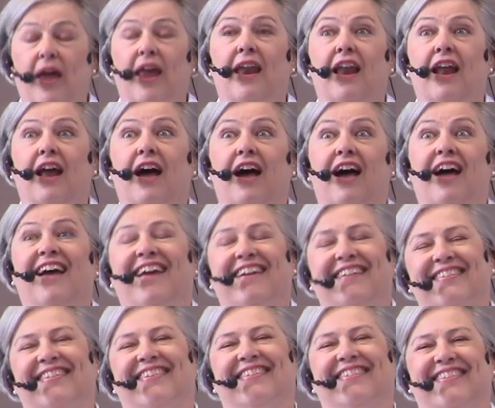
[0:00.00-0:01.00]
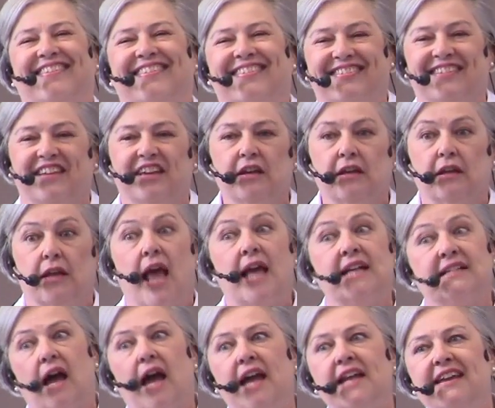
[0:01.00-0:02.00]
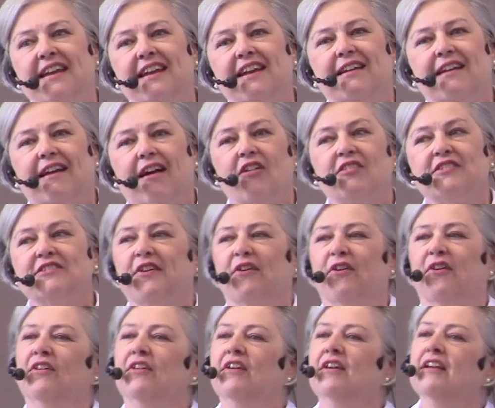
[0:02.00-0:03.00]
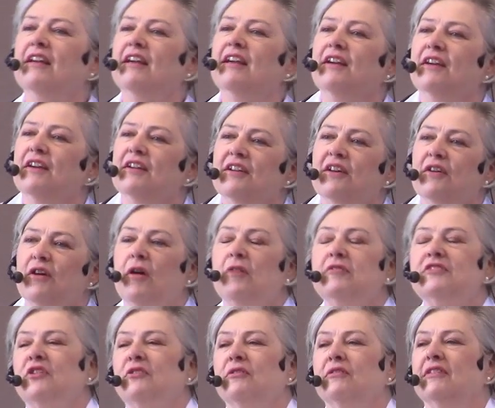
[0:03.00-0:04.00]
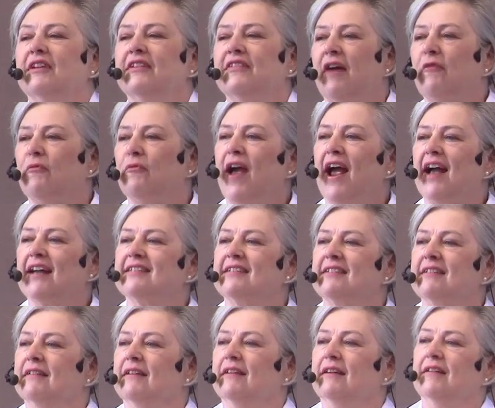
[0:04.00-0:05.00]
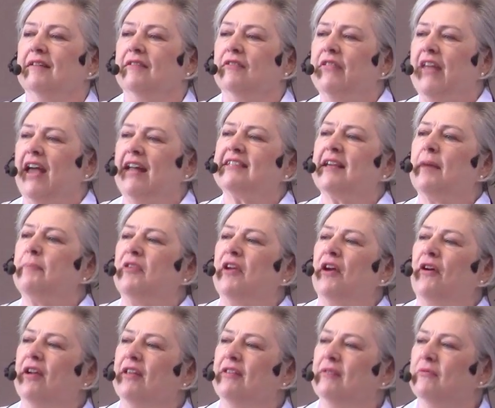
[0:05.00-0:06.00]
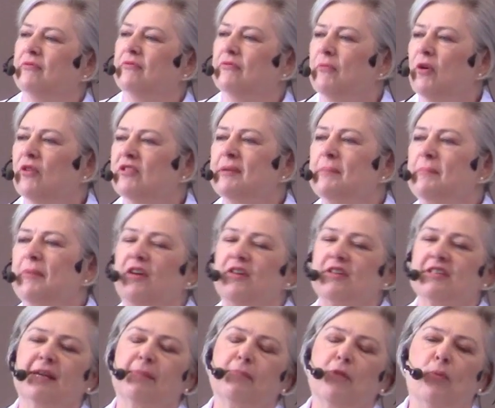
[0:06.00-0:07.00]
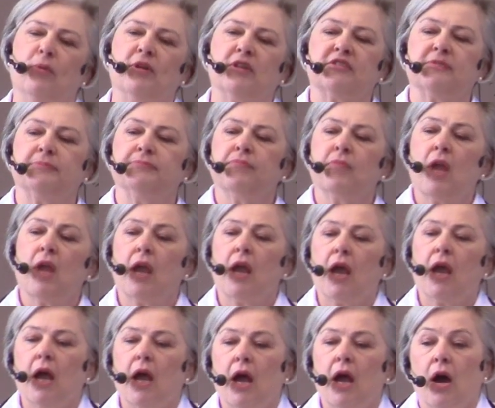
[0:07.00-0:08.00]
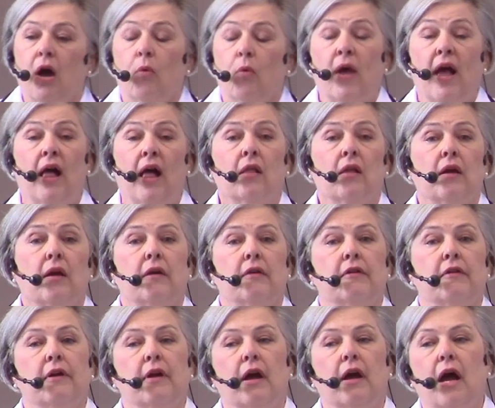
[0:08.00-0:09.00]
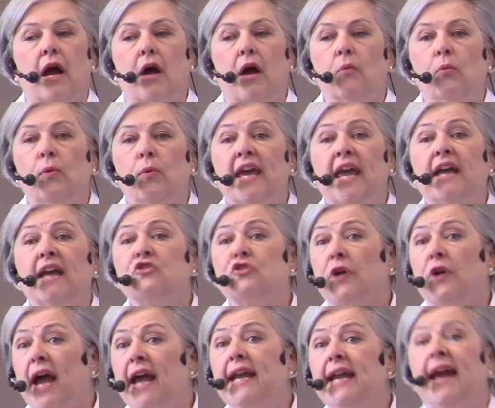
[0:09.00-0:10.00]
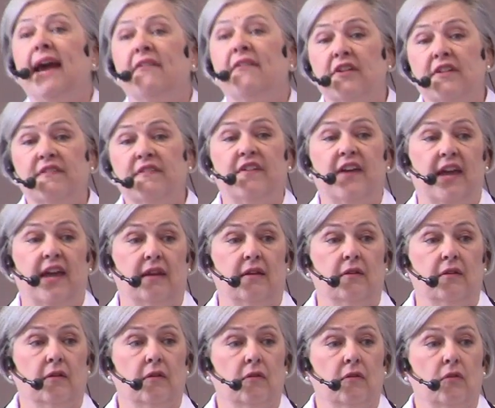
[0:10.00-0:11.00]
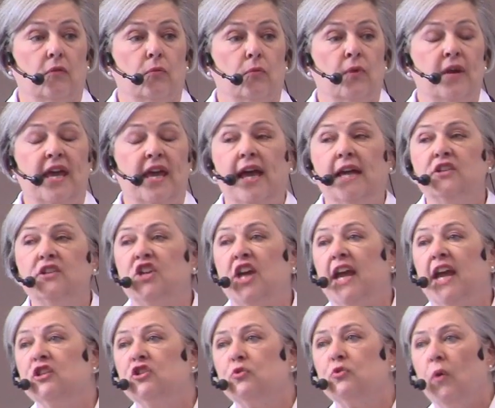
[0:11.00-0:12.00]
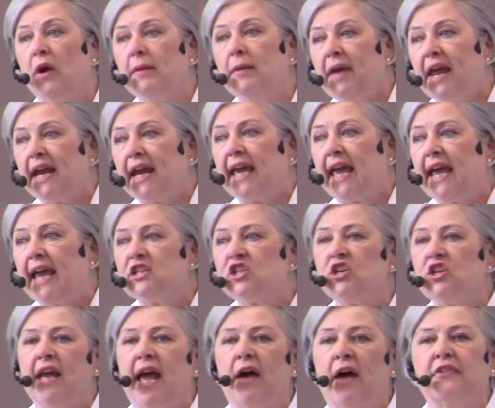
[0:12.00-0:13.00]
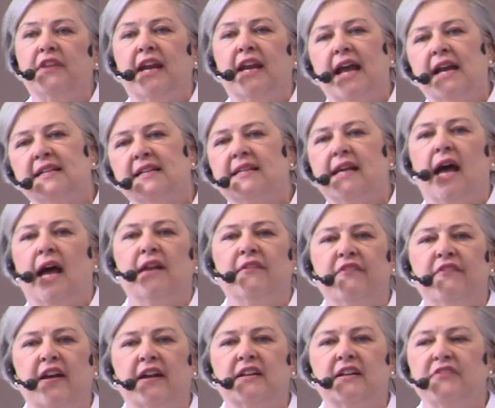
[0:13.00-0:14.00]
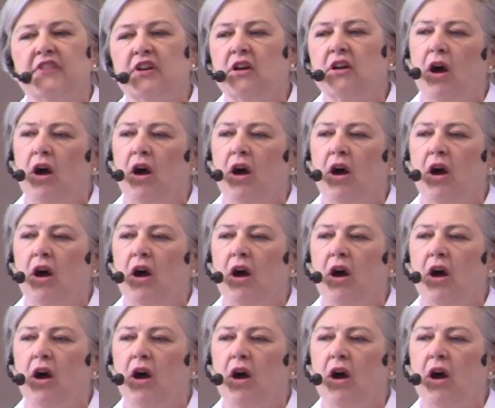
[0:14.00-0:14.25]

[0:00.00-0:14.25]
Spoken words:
went, as I did also. Oh, that's up there in most embarrassing moments. Well, we had tried everything. We had changed one medication out that had a side effect of a